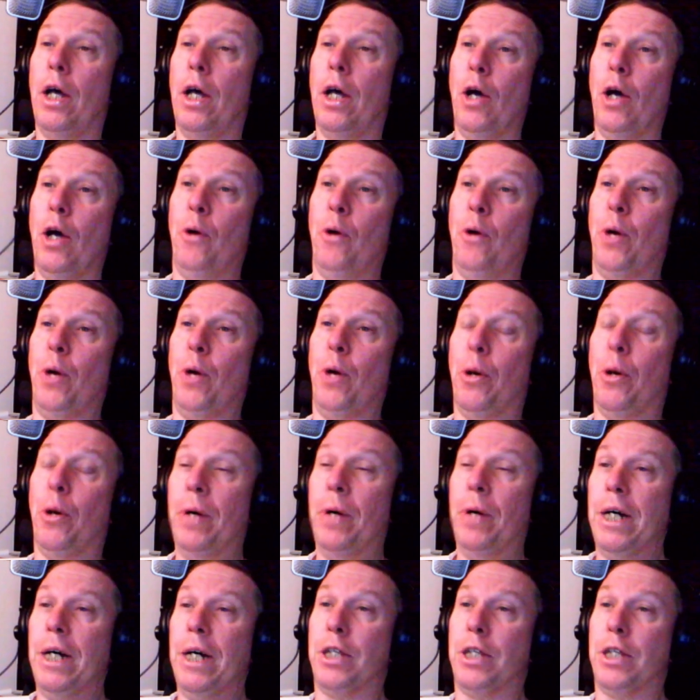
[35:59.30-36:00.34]
Whoa,
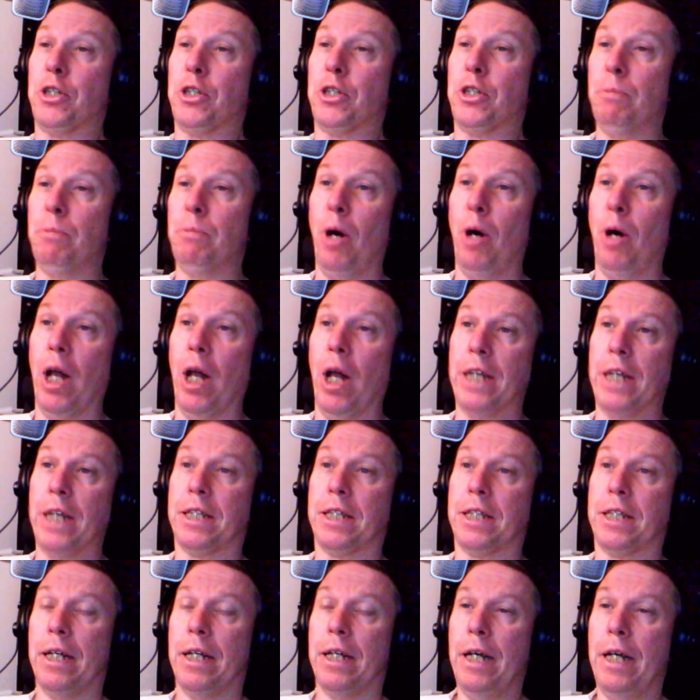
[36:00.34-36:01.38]
the smallest,
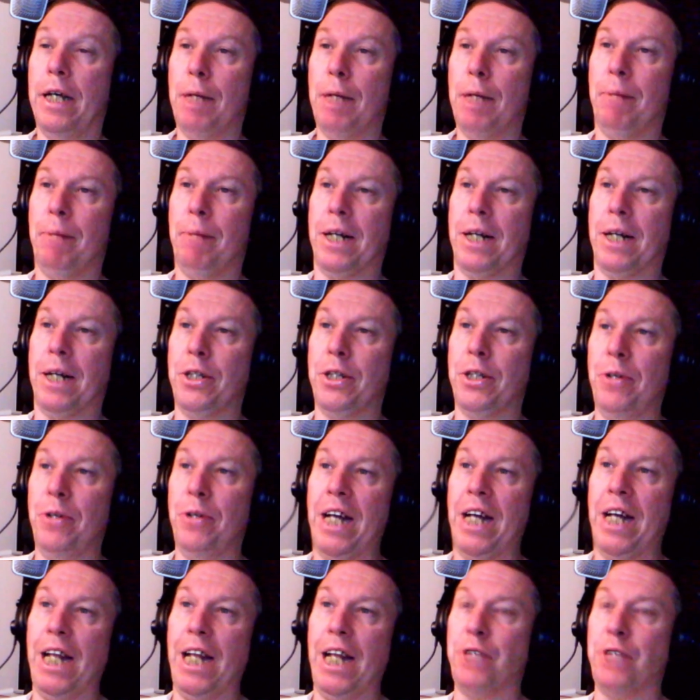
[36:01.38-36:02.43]
but New
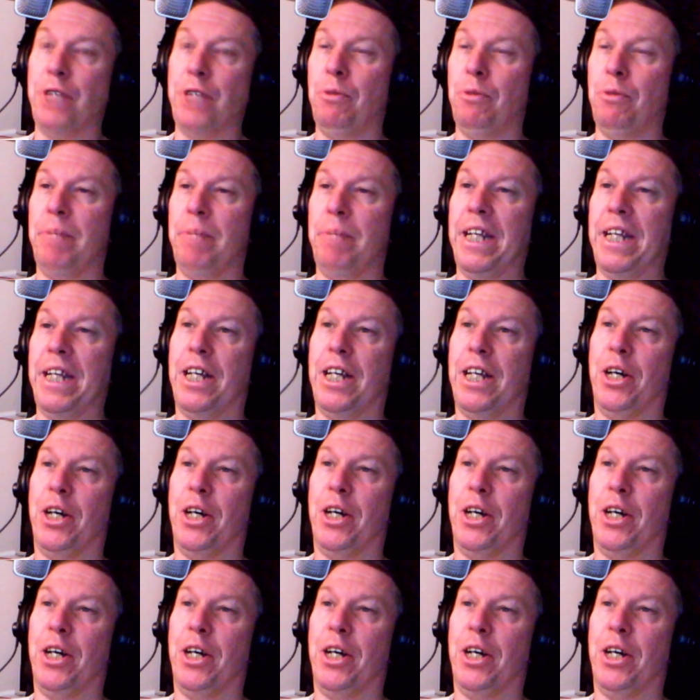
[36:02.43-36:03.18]
Netherlands would be the